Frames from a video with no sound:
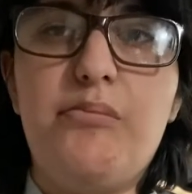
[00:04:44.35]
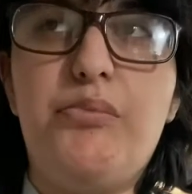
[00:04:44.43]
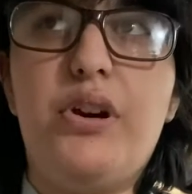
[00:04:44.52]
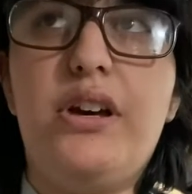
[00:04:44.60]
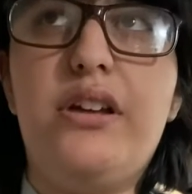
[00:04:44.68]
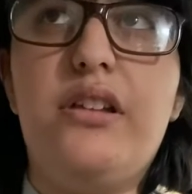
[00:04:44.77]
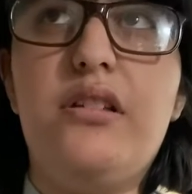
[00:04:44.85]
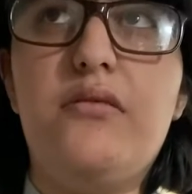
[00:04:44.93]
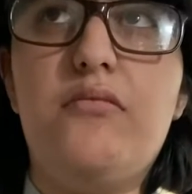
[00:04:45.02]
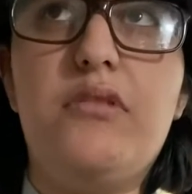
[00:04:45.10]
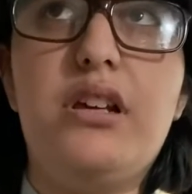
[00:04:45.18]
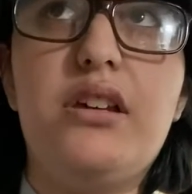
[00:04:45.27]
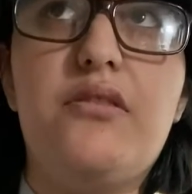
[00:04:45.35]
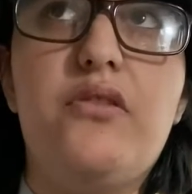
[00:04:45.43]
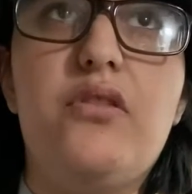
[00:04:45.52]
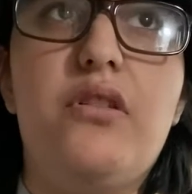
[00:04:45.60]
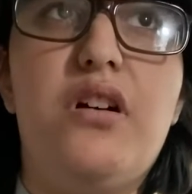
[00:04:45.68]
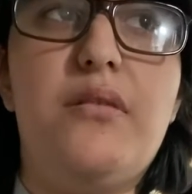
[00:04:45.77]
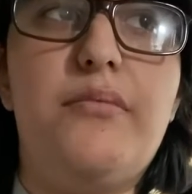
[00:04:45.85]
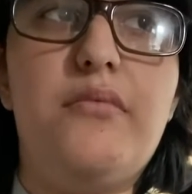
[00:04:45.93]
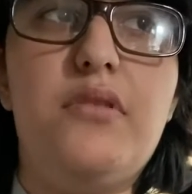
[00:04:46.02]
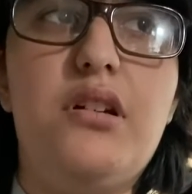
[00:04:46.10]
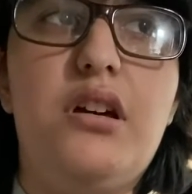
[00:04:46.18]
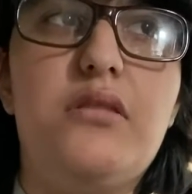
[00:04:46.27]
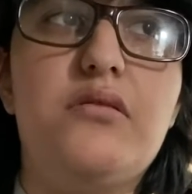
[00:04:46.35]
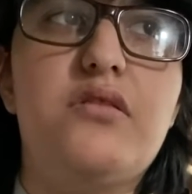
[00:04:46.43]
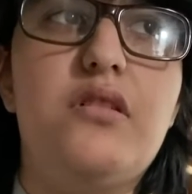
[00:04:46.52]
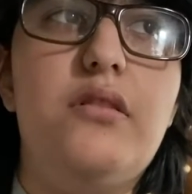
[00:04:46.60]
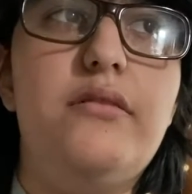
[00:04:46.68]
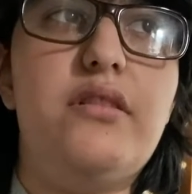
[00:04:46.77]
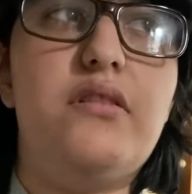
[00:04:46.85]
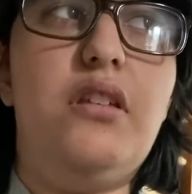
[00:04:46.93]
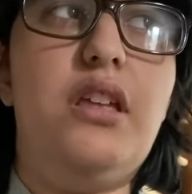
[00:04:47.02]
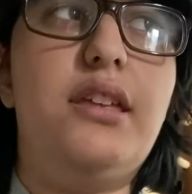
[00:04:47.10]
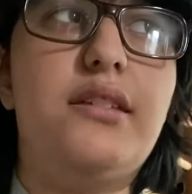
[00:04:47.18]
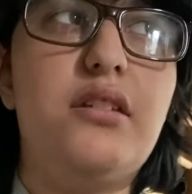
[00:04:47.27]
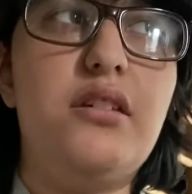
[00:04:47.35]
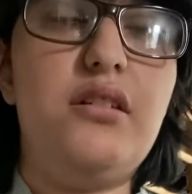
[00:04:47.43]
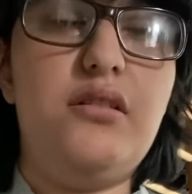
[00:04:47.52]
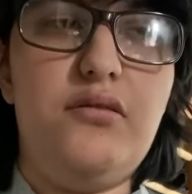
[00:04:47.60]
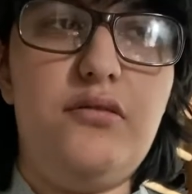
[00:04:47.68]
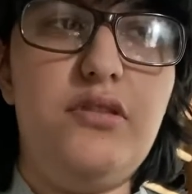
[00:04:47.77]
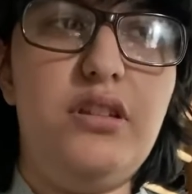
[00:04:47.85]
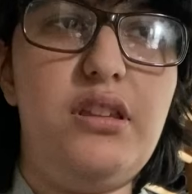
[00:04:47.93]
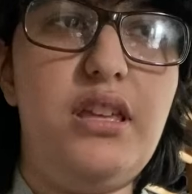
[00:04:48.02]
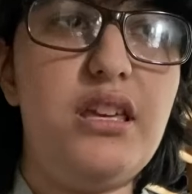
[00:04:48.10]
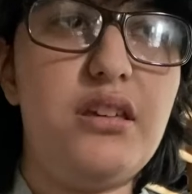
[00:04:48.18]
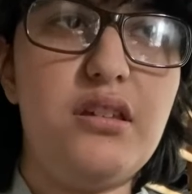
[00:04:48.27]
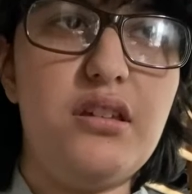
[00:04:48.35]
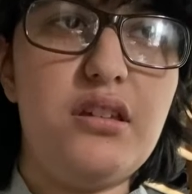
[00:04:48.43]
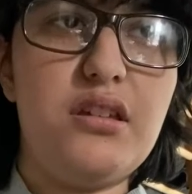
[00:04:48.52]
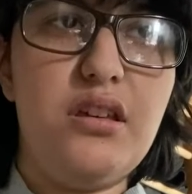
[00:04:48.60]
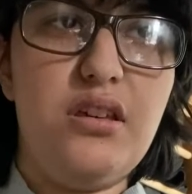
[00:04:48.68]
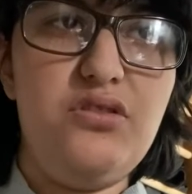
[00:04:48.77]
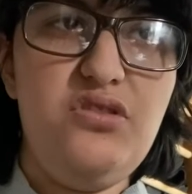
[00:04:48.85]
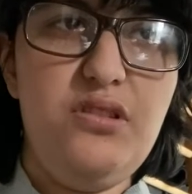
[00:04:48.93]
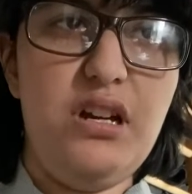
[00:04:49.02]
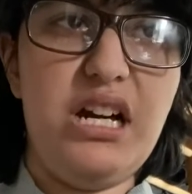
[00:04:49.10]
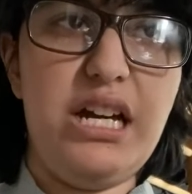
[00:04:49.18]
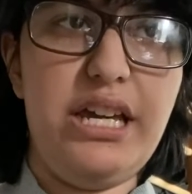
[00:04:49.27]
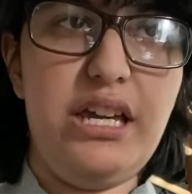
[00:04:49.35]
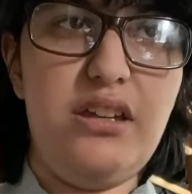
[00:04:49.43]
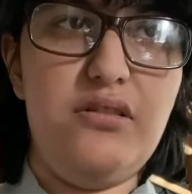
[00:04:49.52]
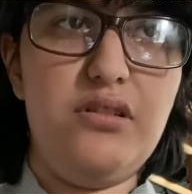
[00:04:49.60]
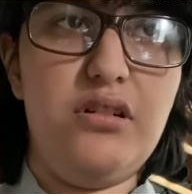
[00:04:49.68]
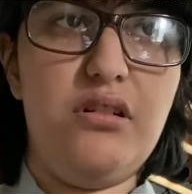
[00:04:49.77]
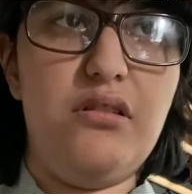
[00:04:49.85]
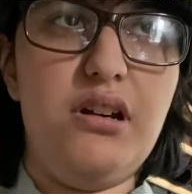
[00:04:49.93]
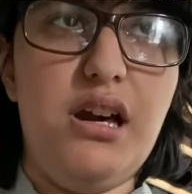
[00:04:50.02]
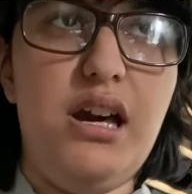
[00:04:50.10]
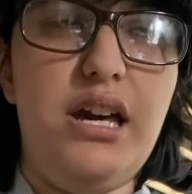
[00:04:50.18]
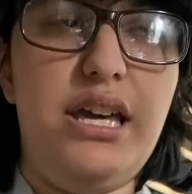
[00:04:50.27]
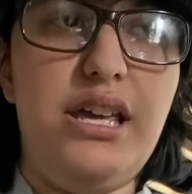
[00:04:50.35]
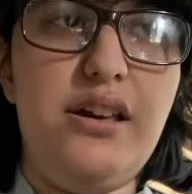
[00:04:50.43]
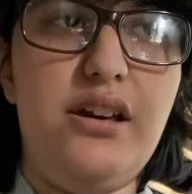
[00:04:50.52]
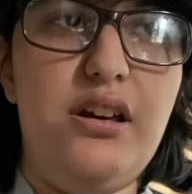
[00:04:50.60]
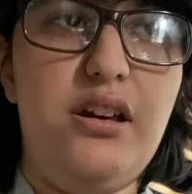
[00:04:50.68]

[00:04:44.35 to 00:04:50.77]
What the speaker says: but when I grew up, I was always like really shy, you know. I